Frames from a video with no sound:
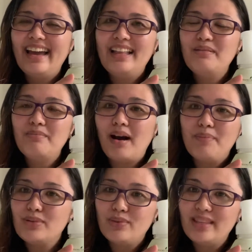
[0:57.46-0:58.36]
And
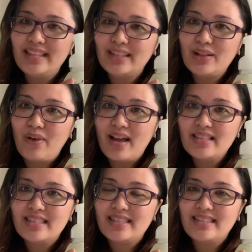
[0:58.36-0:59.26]
moms with little
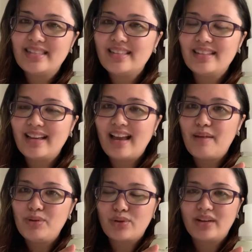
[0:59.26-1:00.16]
ones,
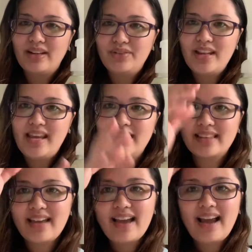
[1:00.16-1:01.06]
I'm sure, can relate.
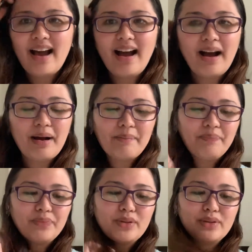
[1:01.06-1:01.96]

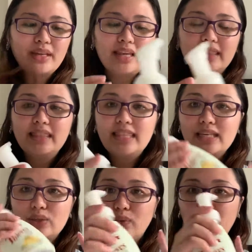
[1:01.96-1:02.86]
And
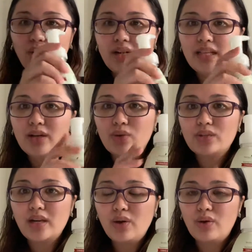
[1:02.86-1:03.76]
this one already
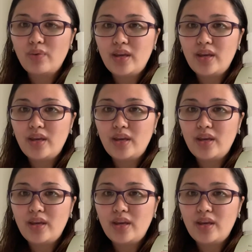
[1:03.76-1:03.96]
goes a long